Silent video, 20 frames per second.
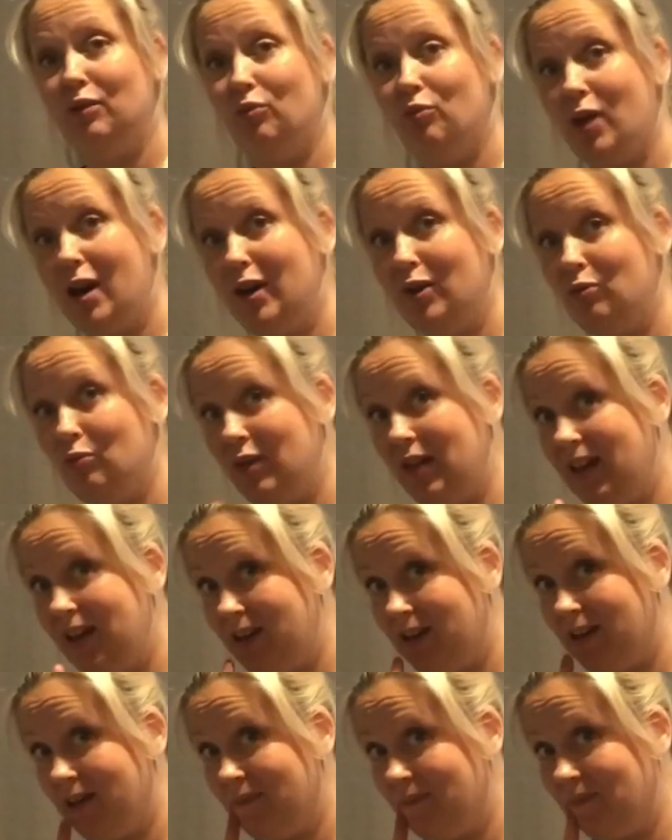1
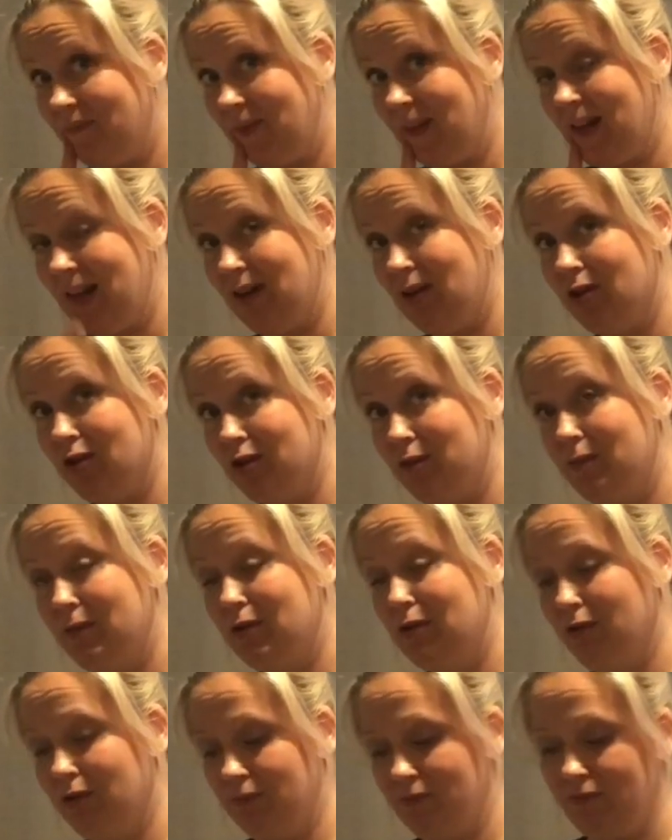week in the
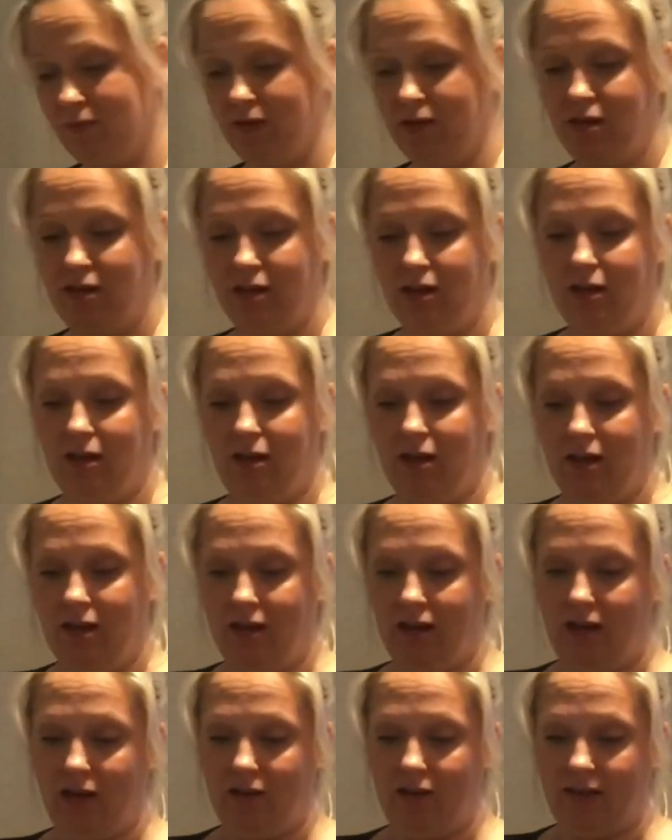hospital,
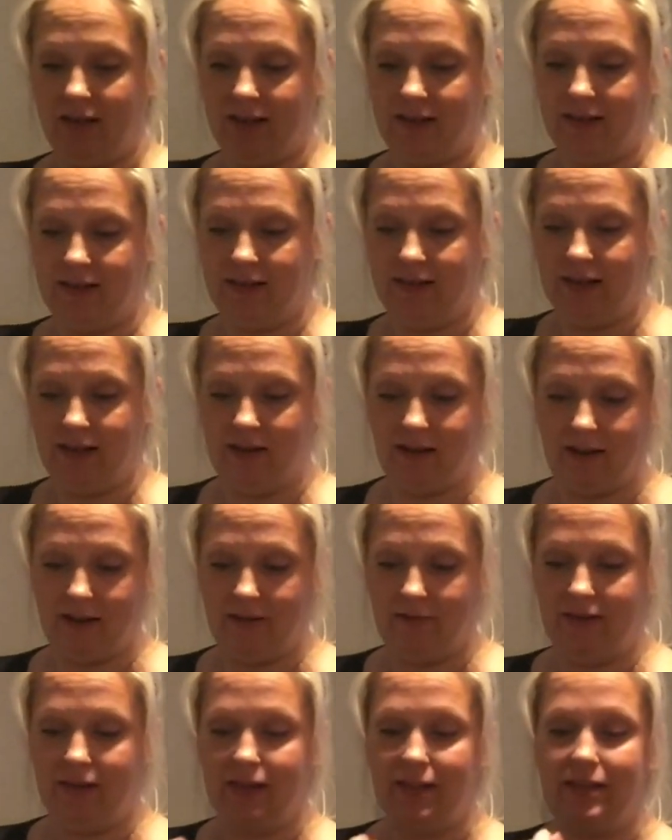and you can see all
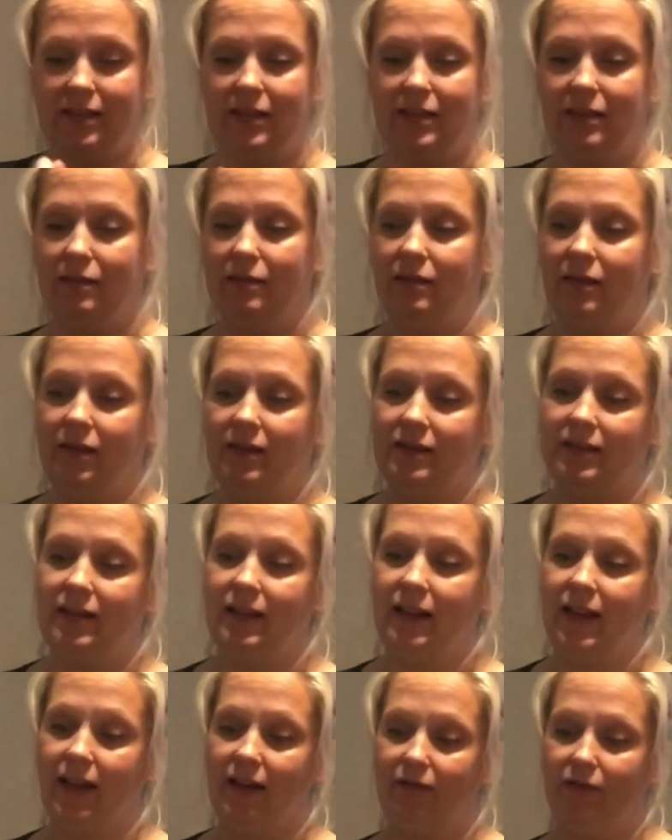of these. I still
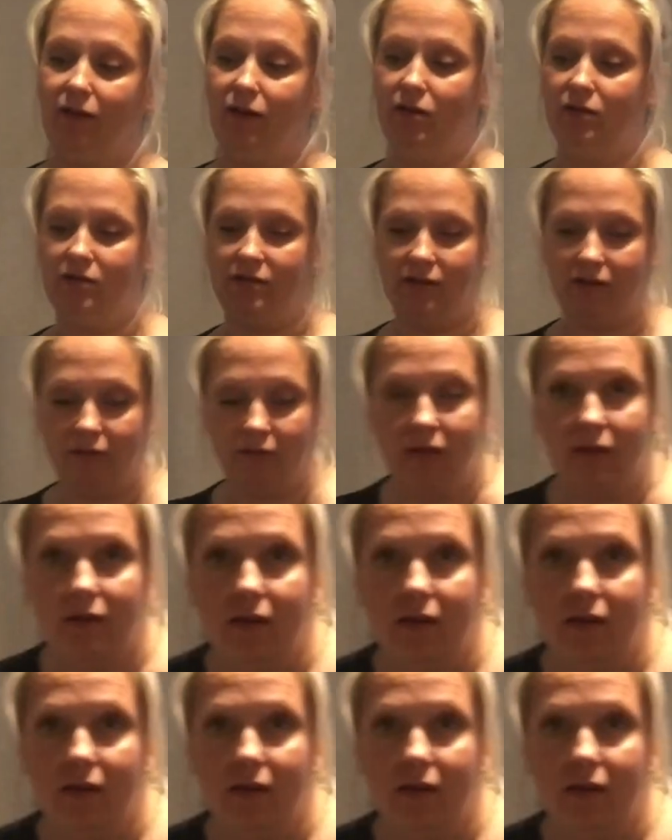have lots of